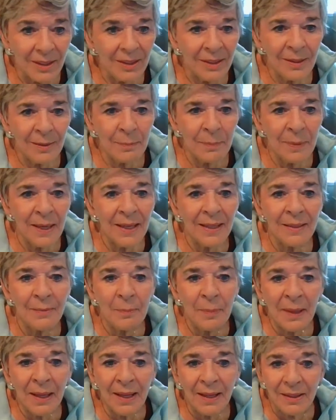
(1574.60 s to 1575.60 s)
Get back in
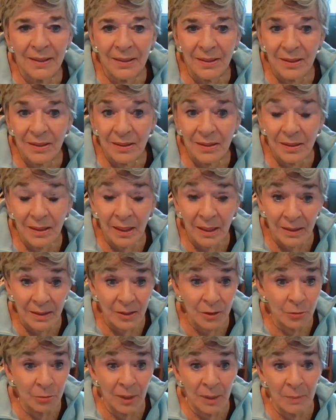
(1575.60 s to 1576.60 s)
bed." And
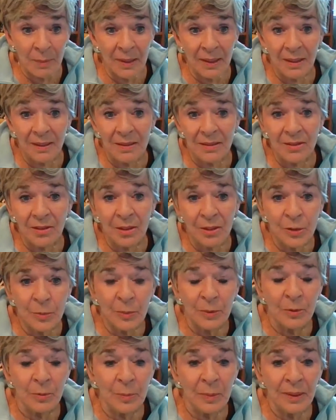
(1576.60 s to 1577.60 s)
he's right back in his
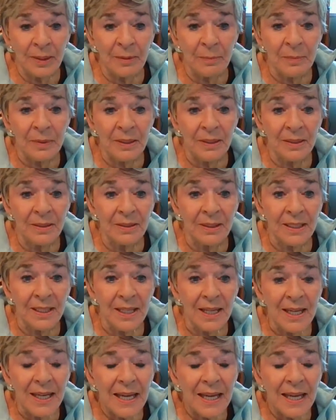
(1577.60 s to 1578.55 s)
hospital bed immediately.